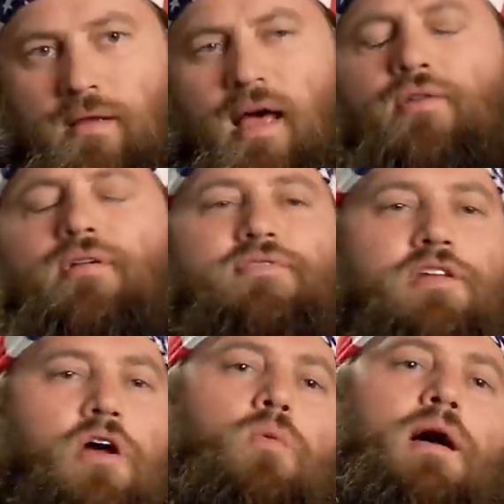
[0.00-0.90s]
I don't even
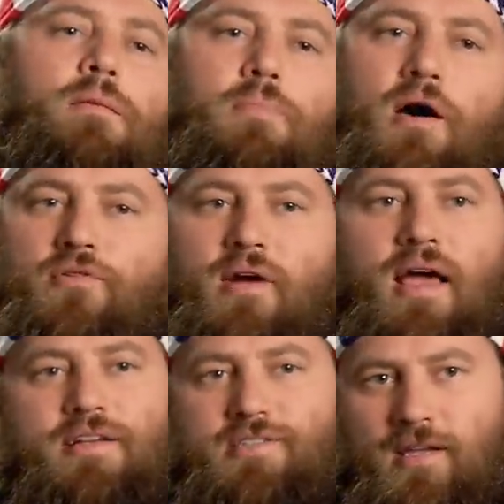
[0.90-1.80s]
know why I bother
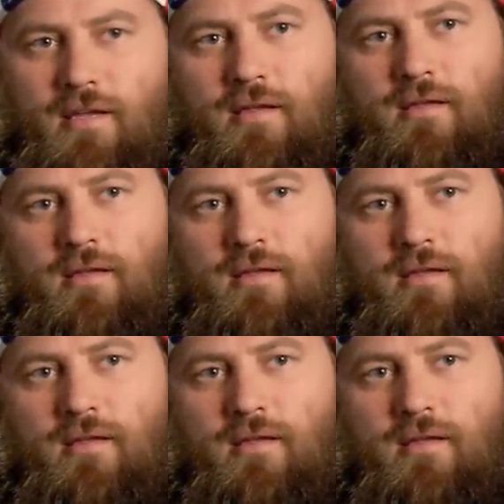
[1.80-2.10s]
asking.